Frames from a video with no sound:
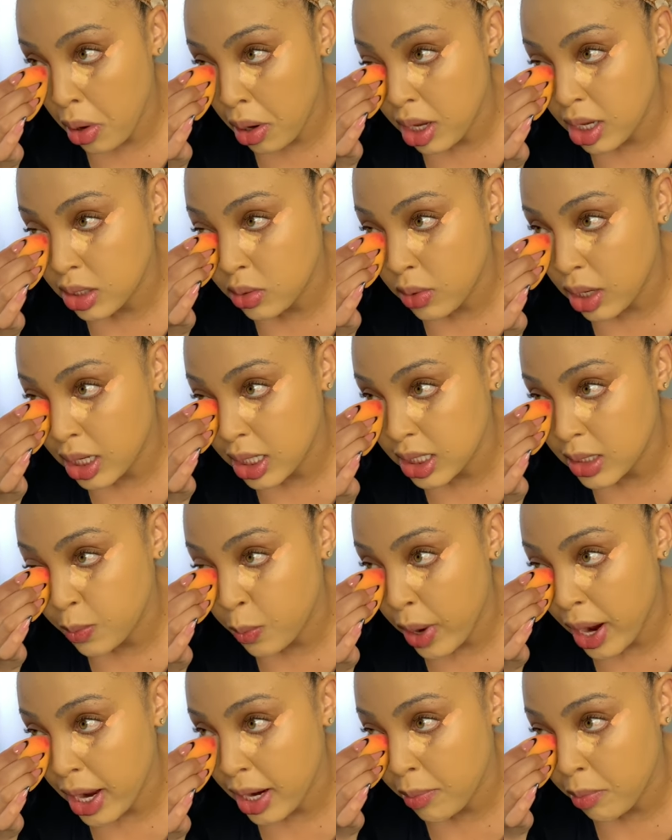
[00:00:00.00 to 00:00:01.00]
is what
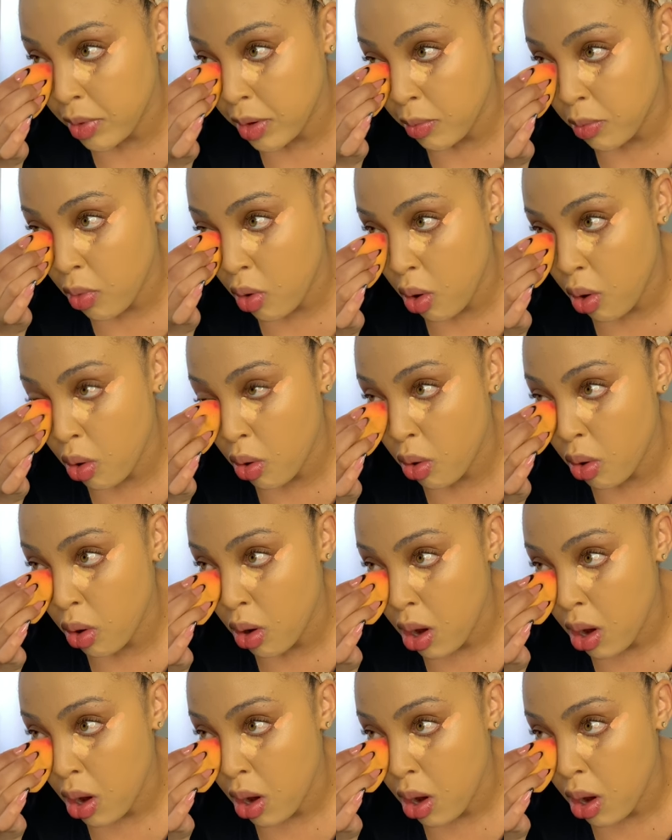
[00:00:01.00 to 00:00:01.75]
inspired me more